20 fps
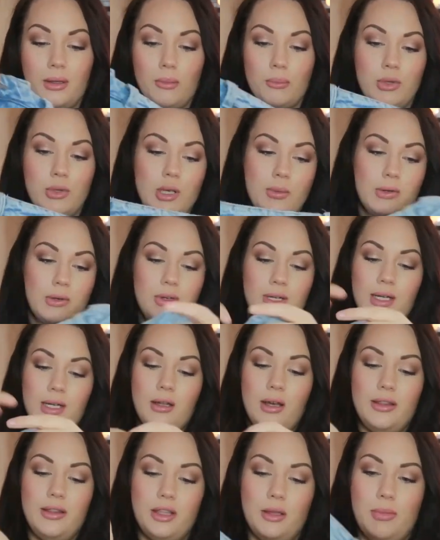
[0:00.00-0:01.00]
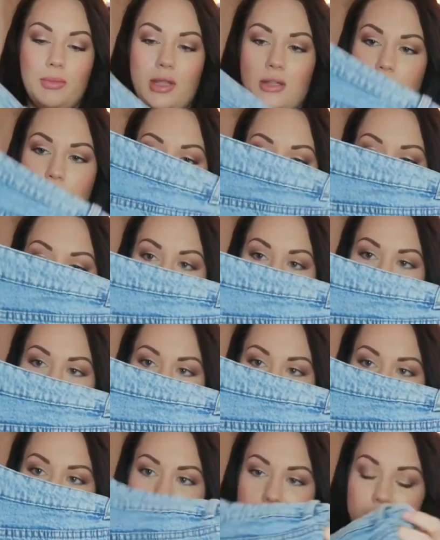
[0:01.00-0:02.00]
But no, I really like them. And then you've got your pocket
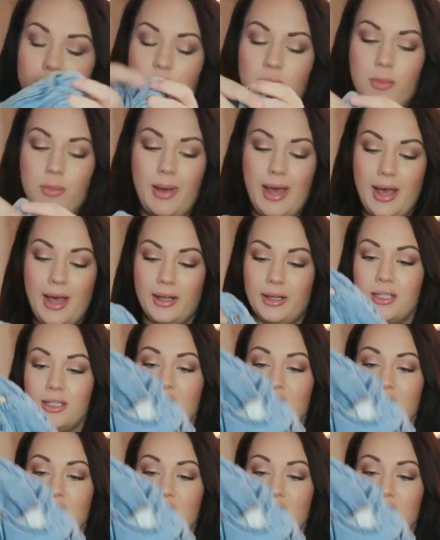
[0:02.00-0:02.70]
details on the back.